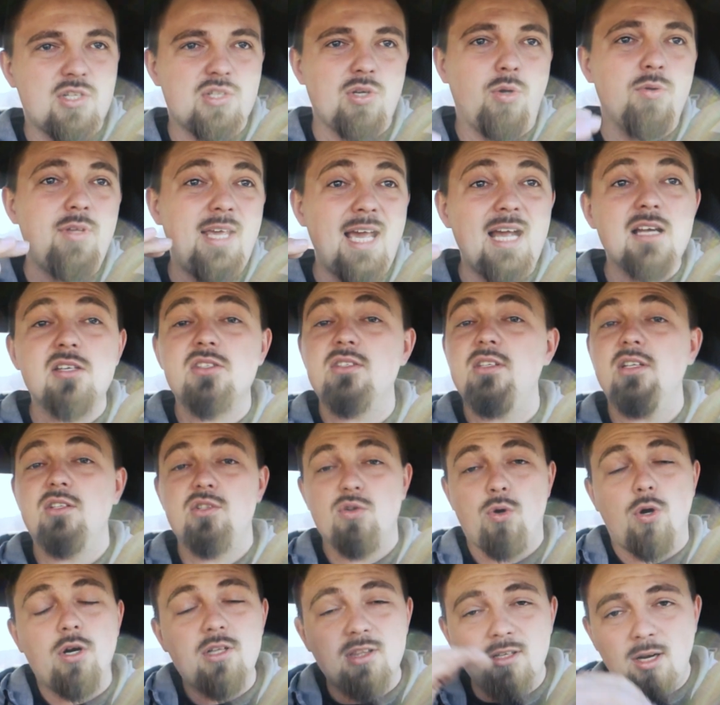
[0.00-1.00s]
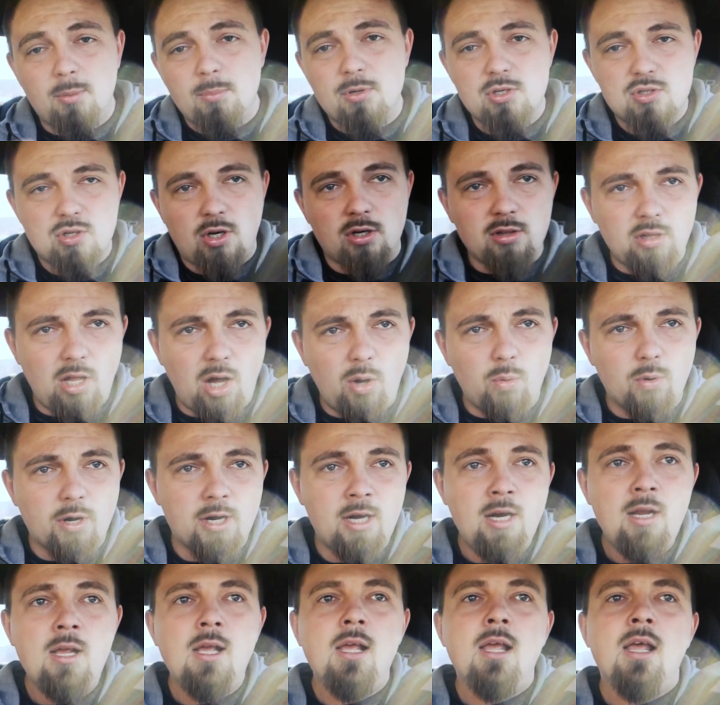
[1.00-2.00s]
So yes, the torque numbers are
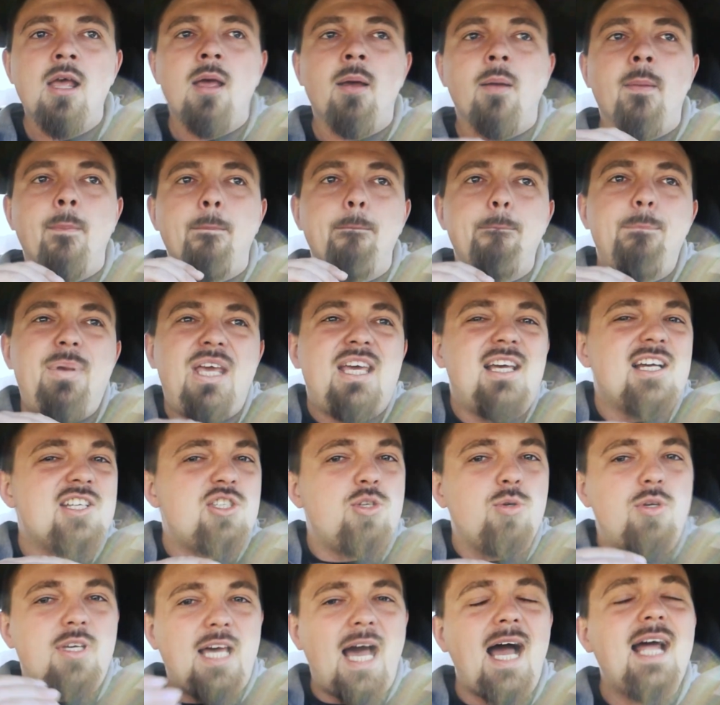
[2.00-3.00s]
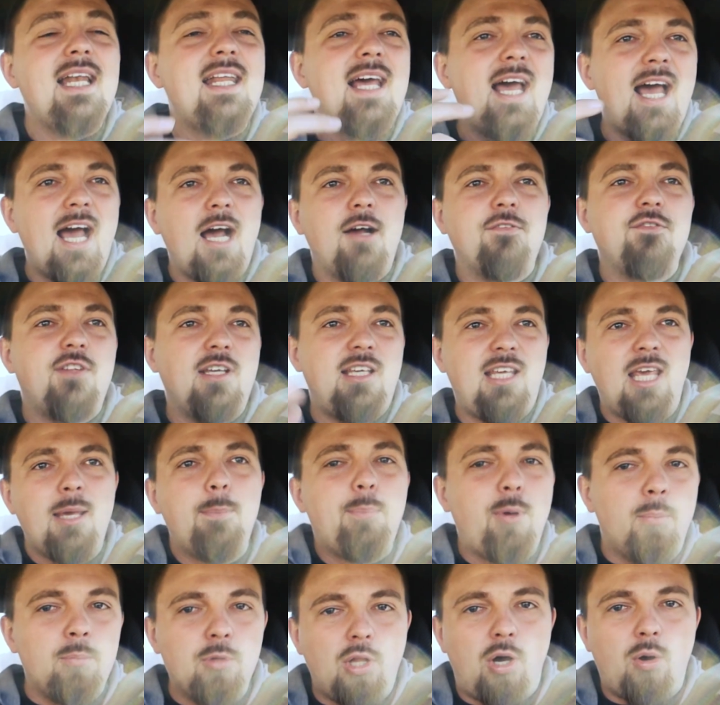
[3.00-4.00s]
lower, because you kind of have to
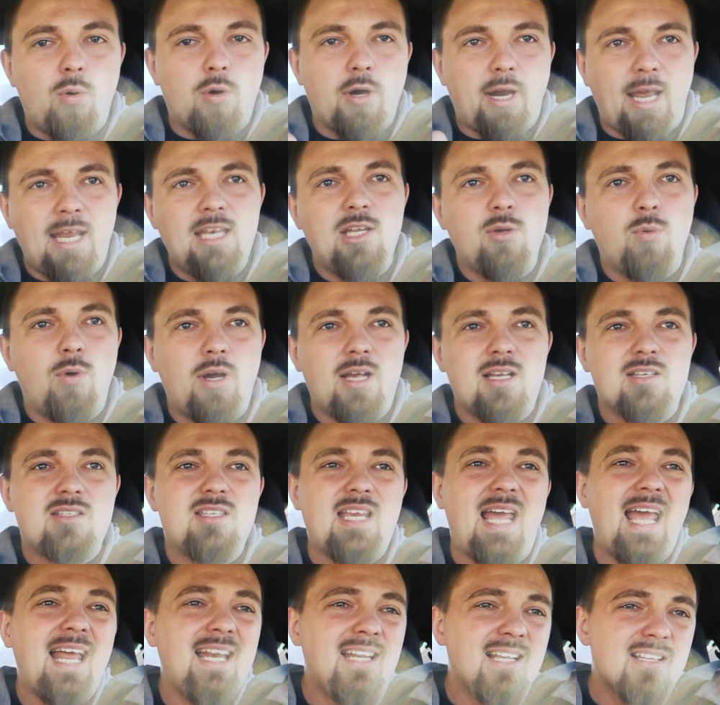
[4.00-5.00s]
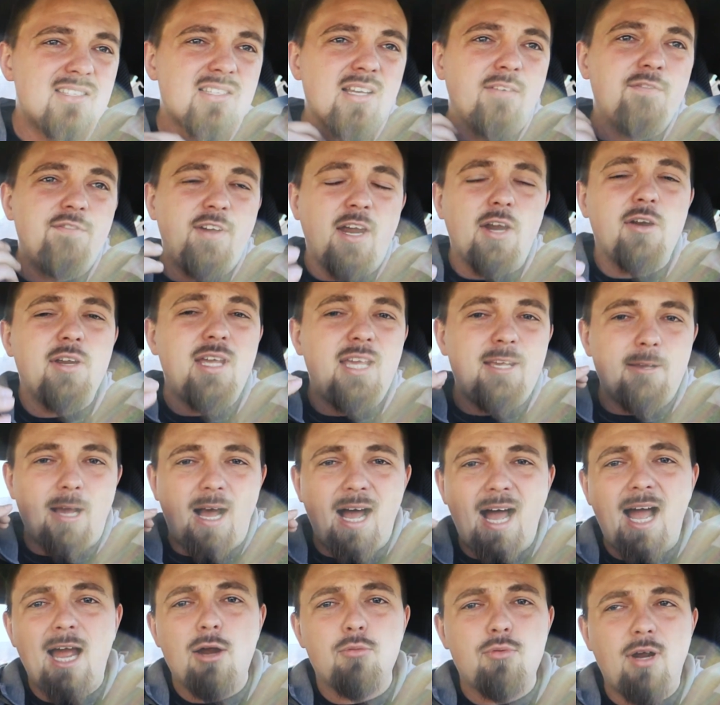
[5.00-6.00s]
keep them lower anyways, and it's a very
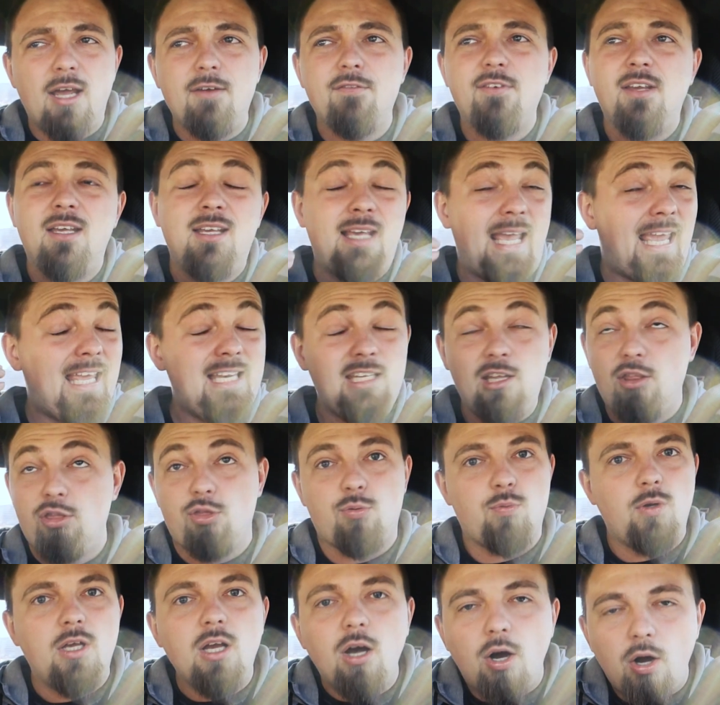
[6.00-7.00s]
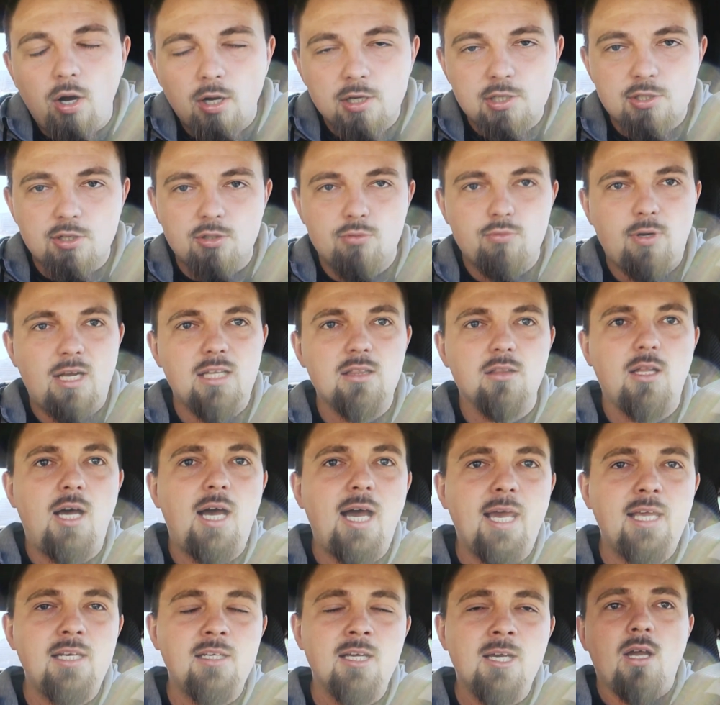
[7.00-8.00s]
high revving 8300
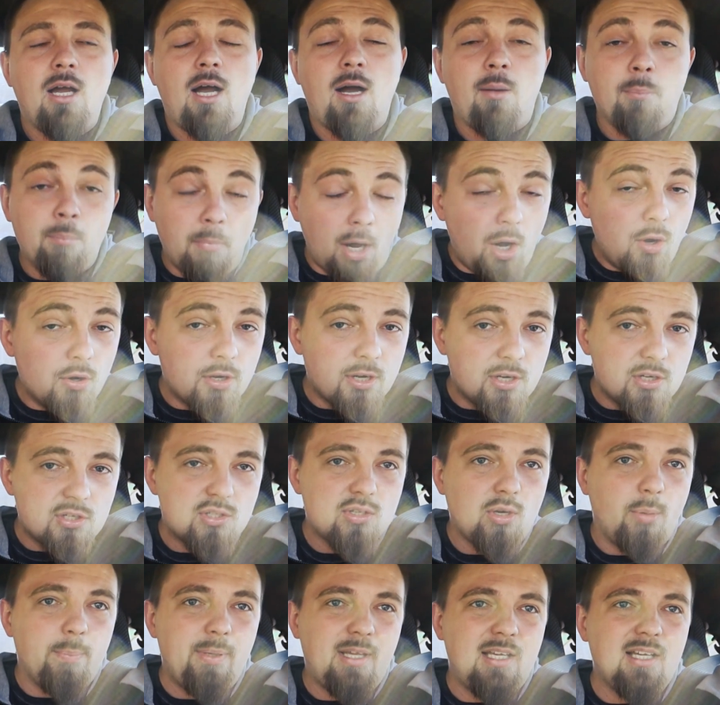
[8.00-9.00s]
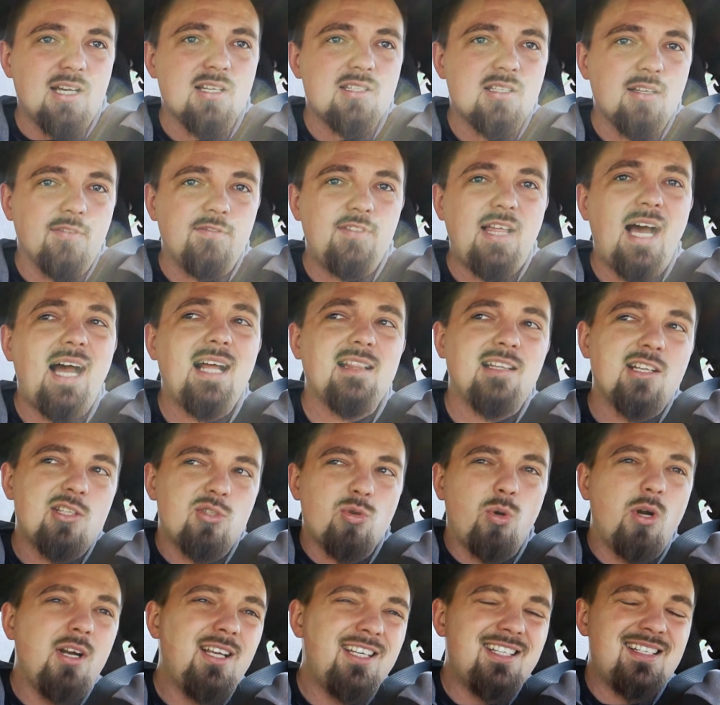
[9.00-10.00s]
redline motor, so because of that the
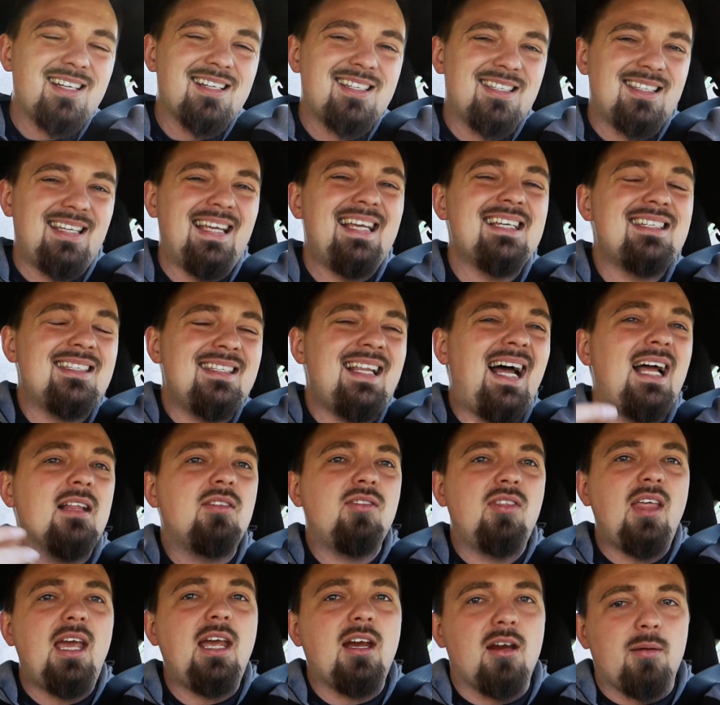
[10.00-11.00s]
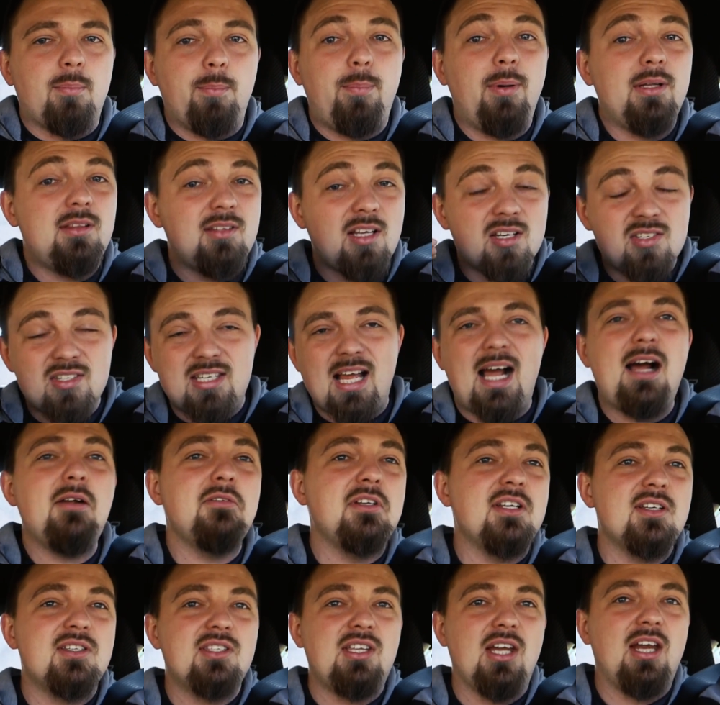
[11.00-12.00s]
torque is not there, but the
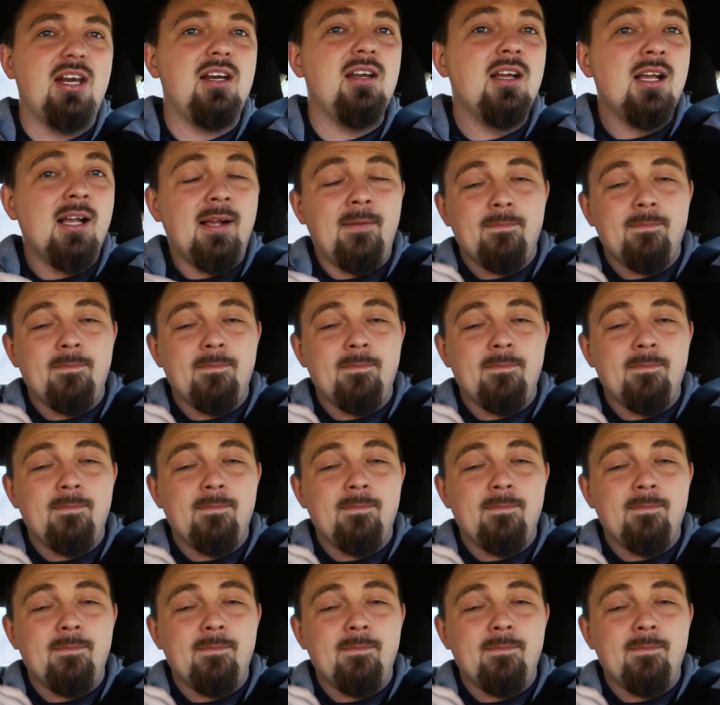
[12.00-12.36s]
sound is there.